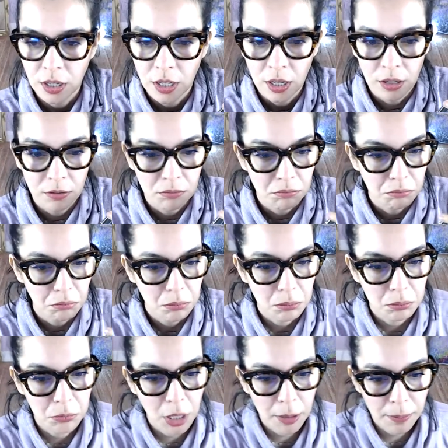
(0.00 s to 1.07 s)
C.
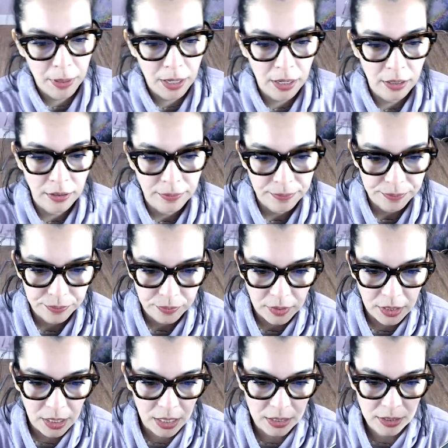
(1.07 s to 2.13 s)
Not bad.
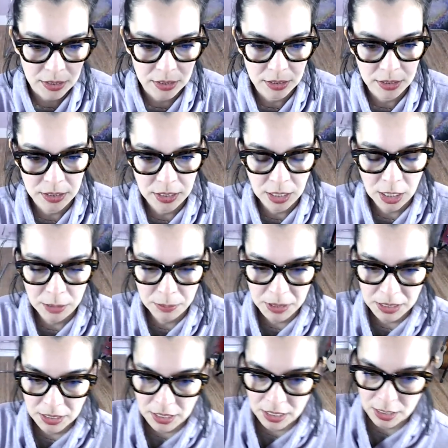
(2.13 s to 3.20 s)
Yes, C
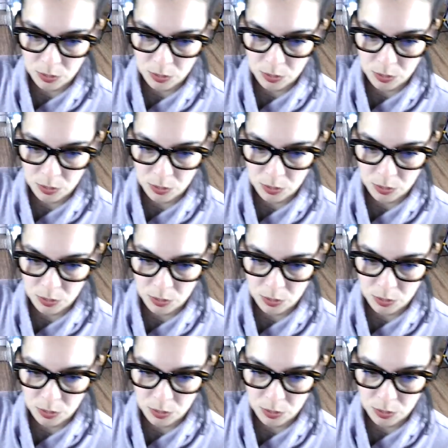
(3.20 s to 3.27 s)
augmented is